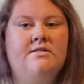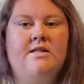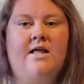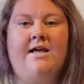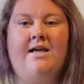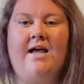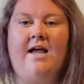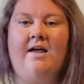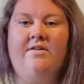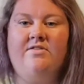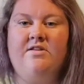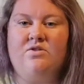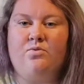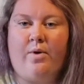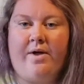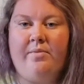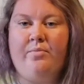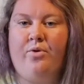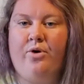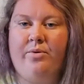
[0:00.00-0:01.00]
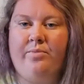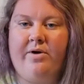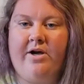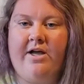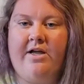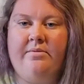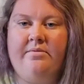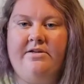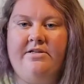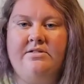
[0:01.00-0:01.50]
like I have this whiteboard
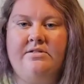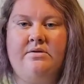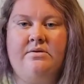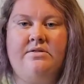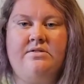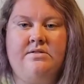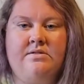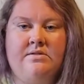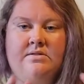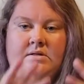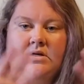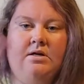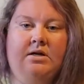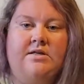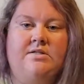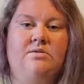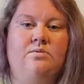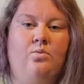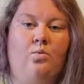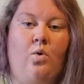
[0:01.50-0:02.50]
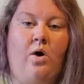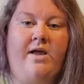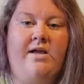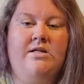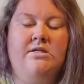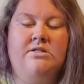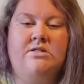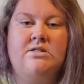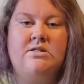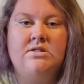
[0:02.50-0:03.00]
behind me, so it's a nice
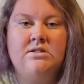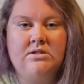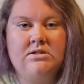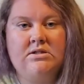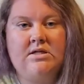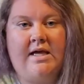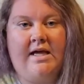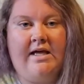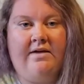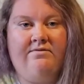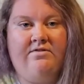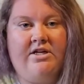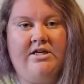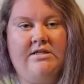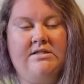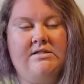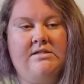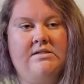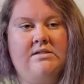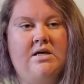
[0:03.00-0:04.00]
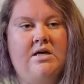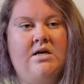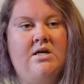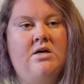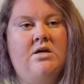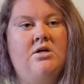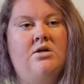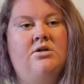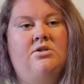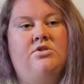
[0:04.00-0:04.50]
white canvas
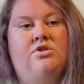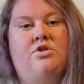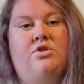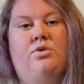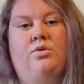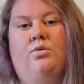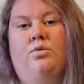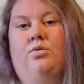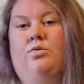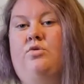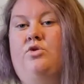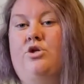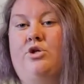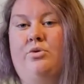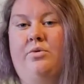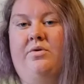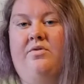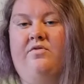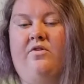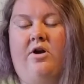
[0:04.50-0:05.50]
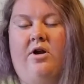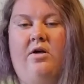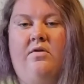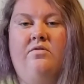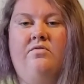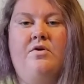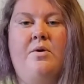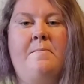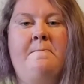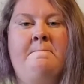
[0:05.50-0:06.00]
to shoot in front
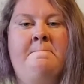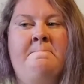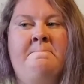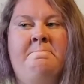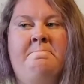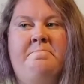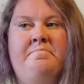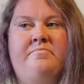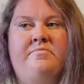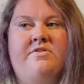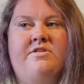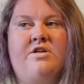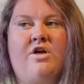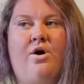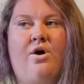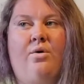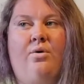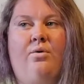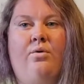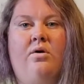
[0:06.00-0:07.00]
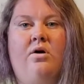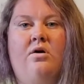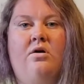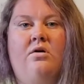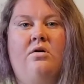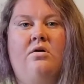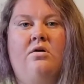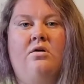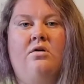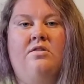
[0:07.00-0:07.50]
of. So
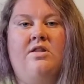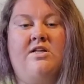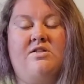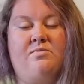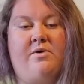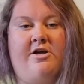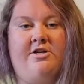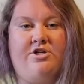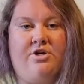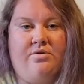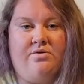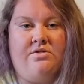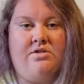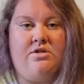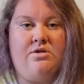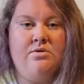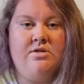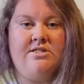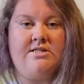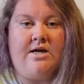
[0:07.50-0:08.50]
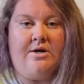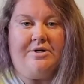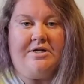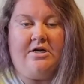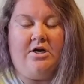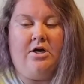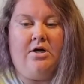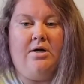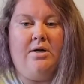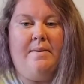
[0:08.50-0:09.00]
that's why I chose to do it down
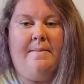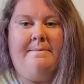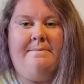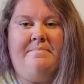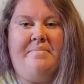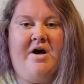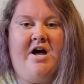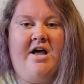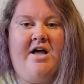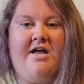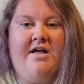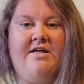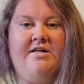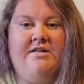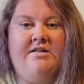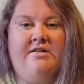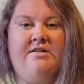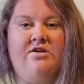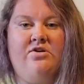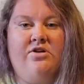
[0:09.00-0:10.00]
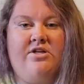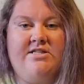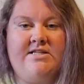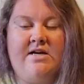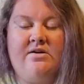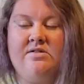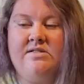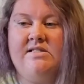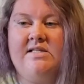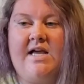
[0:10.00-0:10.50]
here. But the only
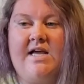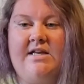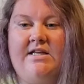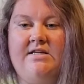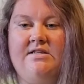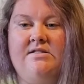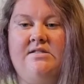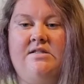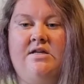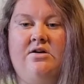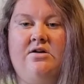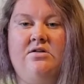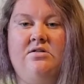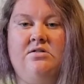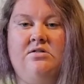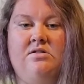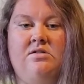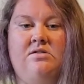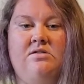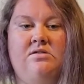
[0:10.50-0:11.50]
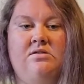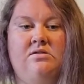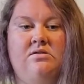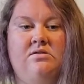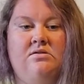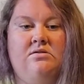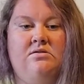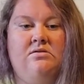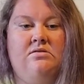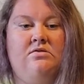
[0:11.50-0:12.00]
downside is there's
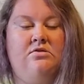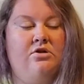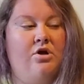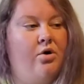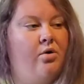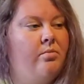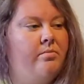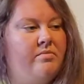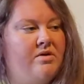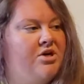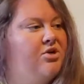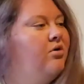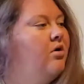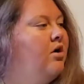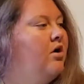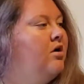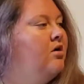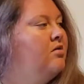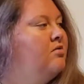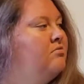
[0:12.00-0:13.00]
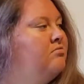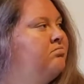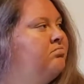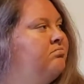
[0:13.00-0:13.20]
no mirror.